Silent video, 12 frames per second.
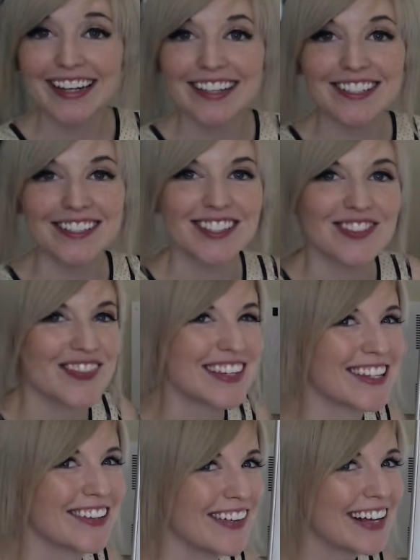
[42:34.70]
into
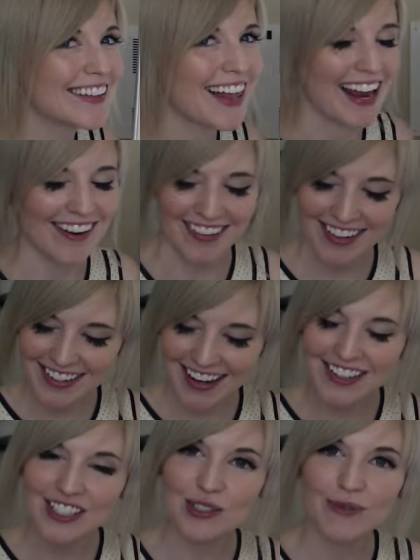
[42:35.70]
specific language, I
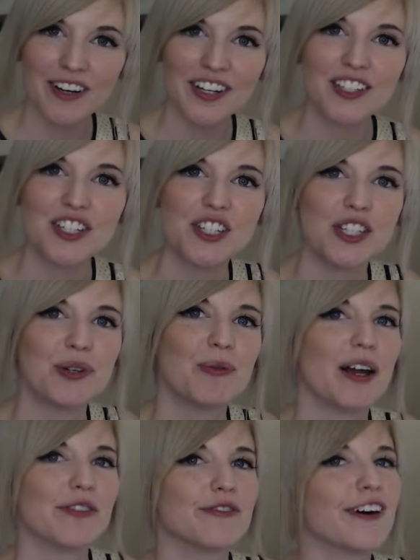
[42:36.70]
just wanted to do
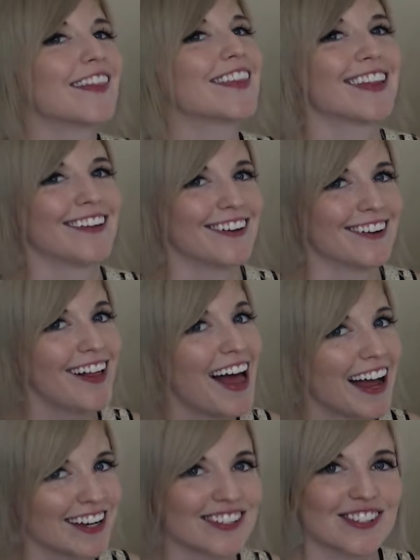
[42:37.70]
one fun little
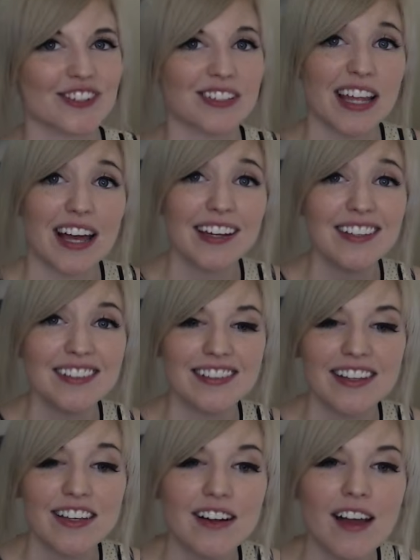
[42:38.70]
exercise, and
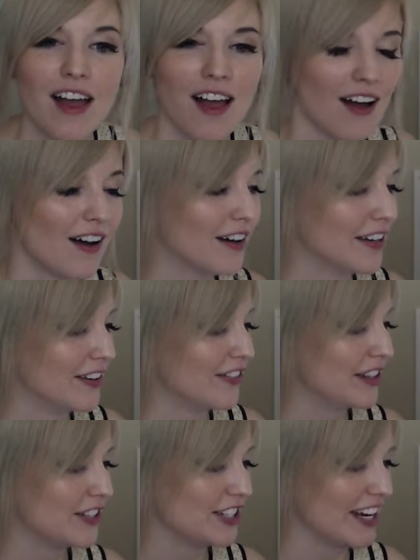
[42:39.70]
then I'll give you
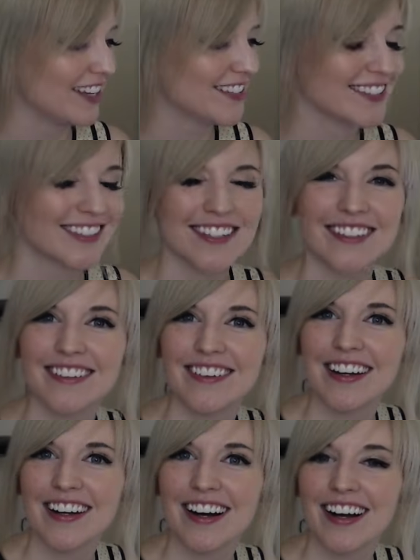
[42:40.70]
the chance to
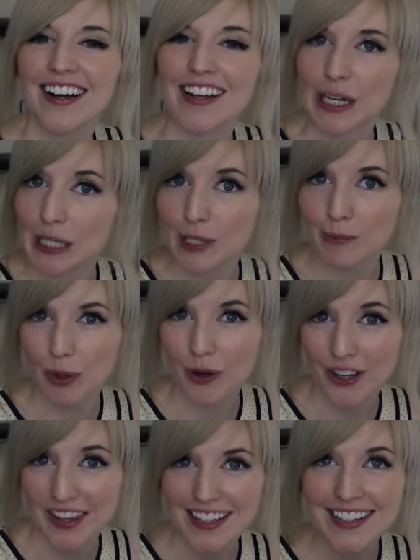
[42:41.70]
explore
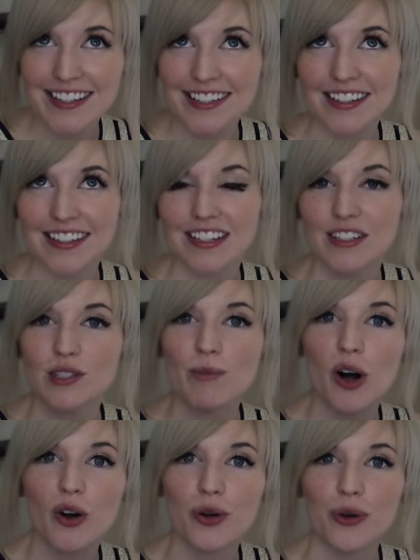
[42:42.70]
this in
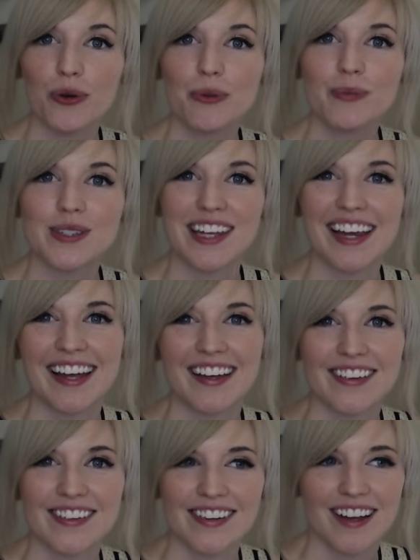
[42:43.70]
small groups
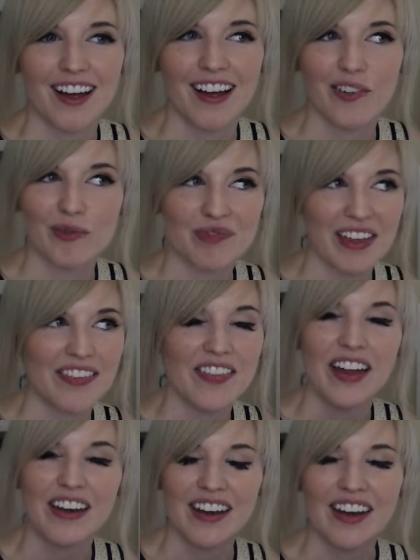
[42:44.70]
and
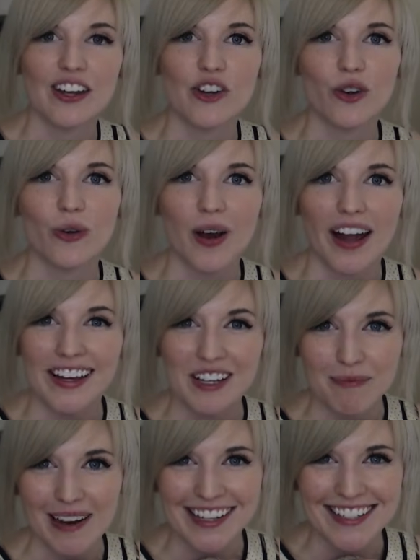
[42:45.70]
then in your writing
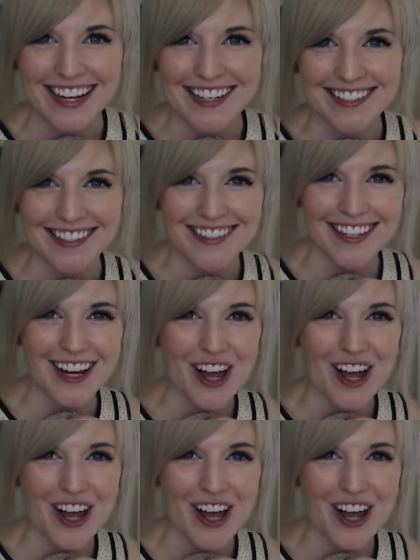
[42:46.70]
meditations at